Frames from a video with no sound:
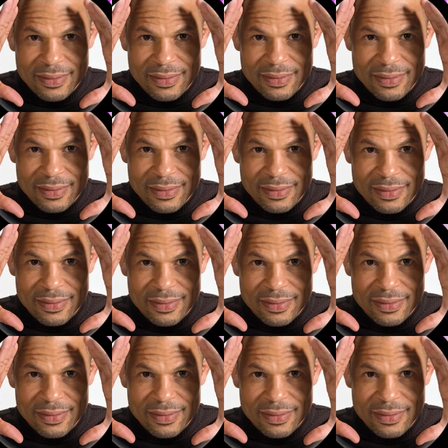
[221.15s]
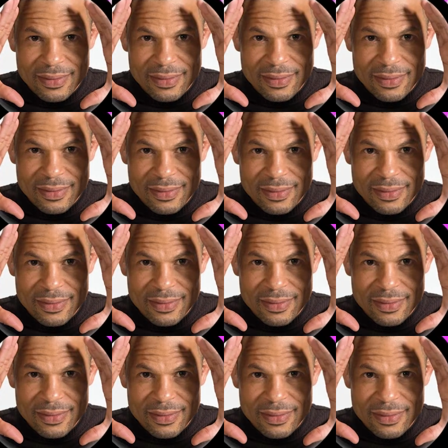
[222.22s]

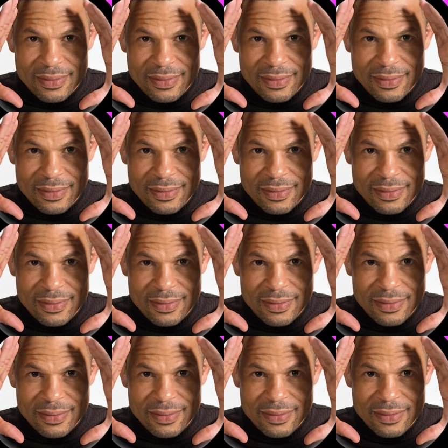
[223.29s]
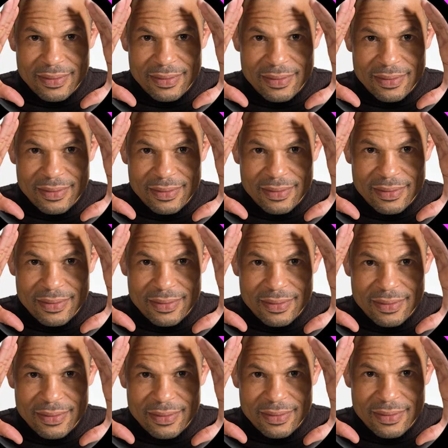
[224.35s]

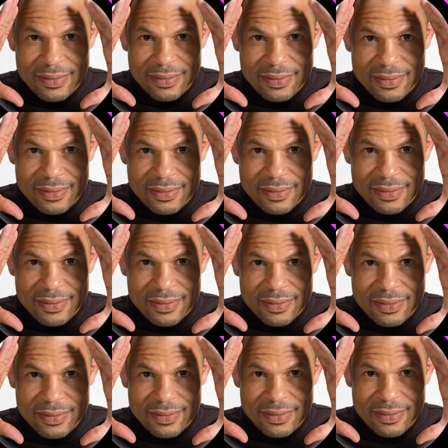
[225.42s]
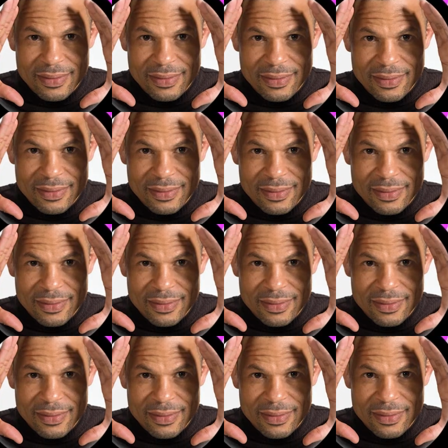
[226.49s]

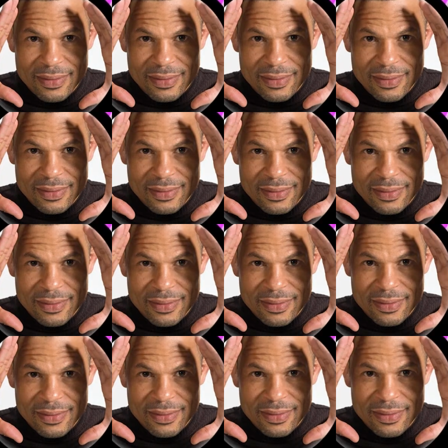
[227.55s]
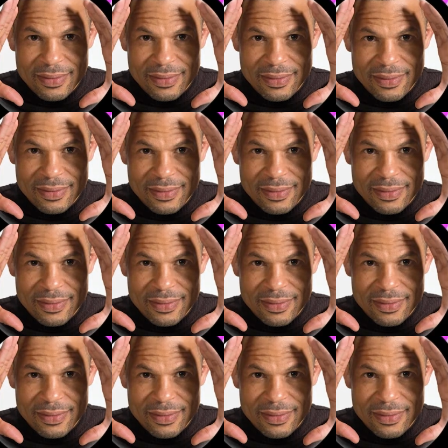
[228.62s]
The person shown says nothing.